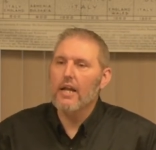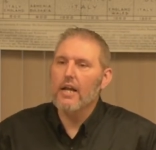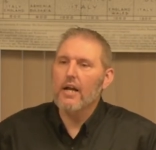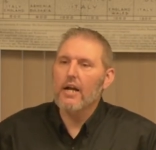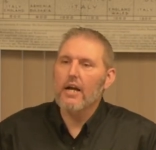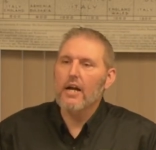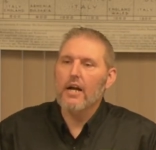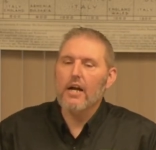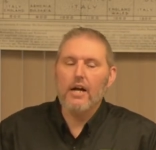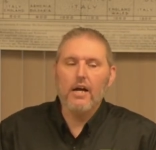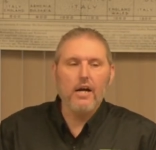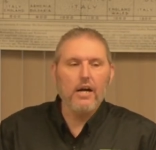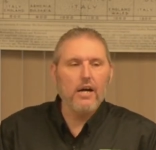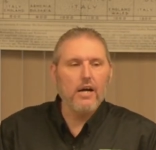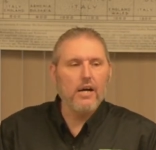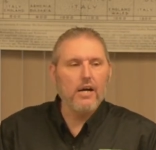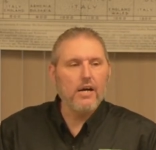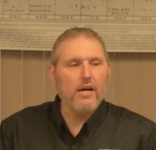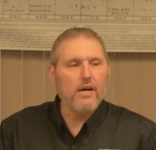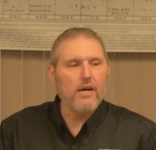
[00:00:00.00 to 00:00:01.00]

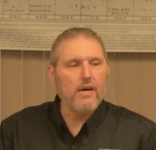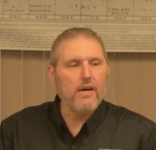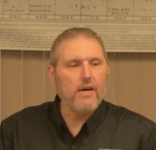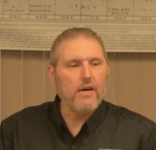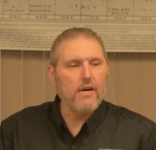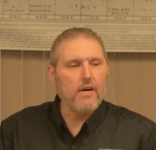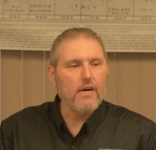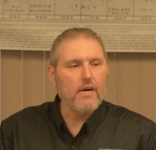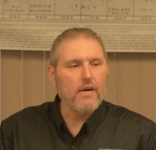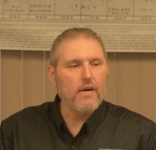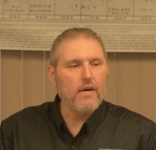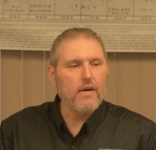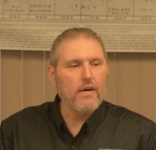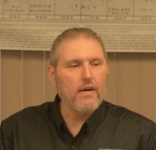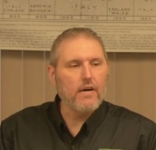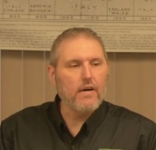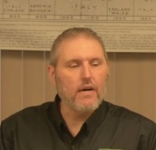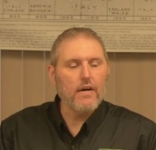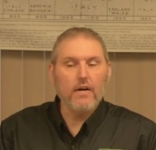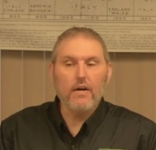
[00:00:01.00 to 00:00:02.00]

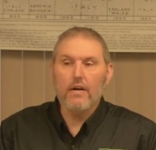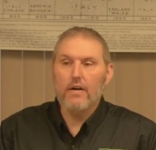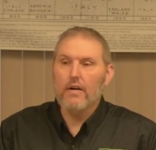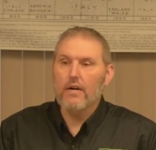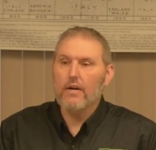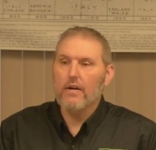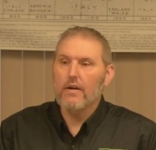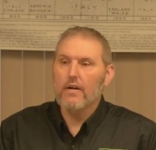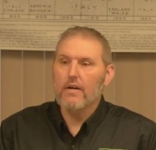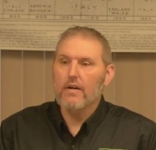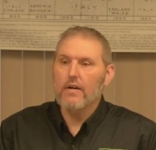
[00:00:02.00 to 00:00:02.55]
No one is speaking in this clip.